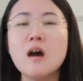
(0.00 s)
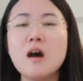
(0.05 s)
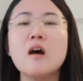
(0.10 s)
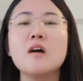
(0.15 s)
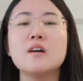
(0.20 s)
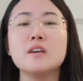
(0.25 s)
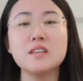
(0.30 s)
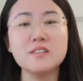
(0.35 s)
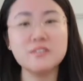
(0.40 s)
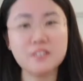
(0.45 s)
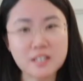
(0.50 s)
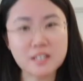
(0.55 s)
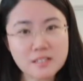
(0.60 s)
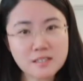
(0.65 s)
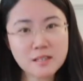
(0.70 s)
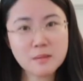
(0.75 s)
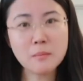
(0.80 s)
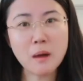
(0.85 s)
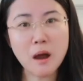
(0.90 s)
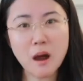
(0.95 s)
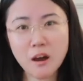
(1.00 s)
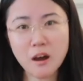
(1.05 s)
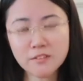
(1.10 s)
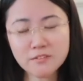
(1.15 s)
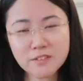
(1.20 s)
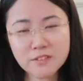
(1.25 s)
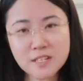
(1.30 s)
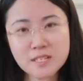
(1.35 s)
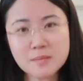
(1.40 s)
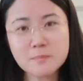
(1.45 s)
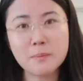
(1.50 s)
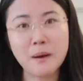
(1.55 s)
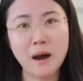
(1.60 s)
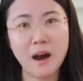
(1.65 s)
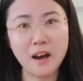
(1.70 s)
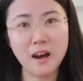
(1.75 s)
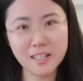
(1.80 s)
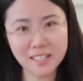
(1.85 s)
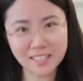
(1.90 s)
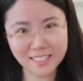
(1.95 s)
or even some office
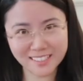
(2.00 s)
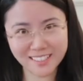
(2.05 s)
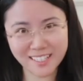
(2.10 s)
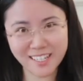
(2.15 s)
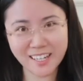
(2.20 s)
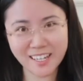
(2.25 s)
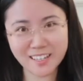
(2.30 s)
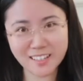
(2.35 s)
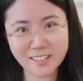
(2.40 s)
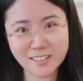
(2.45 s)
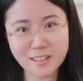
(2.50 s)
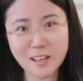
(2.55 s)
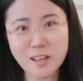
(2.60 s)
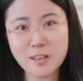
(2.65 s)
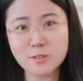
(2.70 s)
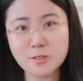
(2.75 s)
politics.